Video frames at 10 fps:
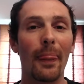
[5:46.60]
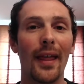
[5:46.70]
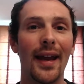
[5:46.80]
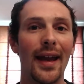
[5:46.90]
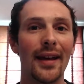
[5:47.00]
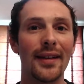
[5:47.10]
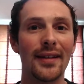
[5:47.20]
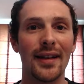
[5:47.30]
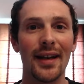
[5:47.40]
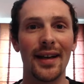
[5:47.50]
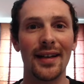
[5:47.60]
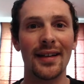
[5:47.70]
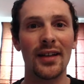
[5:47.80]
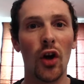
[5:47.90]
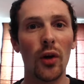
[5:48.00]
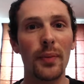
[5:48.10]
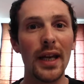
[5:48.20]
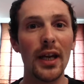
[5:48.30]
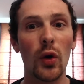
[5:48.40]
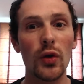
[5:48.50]
and not
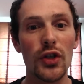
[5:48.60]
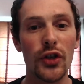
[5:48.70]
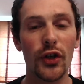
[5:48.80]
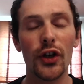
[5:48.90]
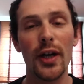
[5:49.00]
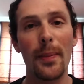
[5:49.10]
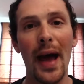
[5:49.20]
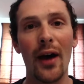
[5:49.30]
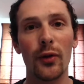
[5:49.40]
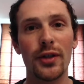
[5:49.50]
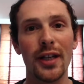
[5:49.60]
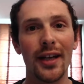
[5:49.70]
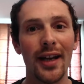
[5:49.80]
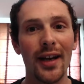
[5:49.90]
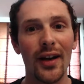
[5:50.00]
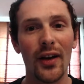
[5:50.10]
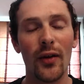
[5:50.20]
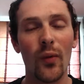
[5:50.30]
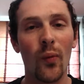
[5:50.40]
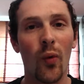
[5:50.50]
being concerned about
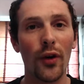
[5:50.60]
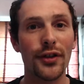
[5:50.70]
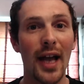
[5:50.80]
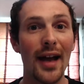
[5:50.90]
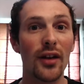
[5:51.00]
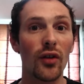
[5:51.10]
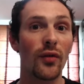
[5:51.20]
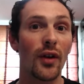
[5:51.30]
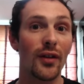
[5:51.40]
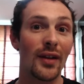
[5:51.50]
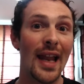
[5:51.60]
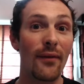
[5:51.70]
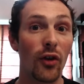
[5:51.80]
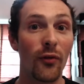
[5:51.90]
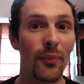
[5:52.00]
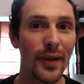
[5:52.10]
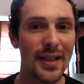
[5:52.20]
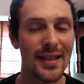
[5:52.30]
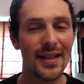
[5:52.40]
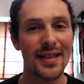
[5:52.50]
what kind of level of
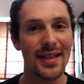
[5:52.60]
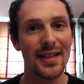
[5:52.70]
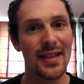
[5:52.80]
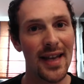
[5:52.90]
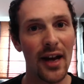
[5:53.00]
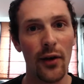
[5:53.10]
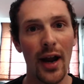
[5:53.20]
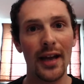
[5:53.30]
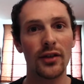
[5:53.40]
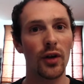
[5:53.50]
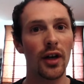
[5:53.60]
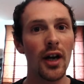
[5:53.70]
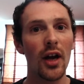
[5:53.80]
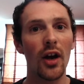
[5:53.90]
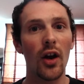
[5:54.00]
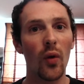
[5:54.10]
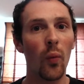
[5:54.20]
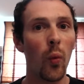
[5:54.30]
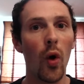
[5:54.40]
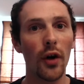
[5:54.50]
businesses they are at, or
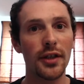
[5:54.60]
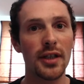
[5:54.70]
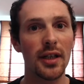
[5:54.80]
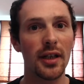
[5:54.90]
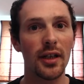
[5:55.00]
what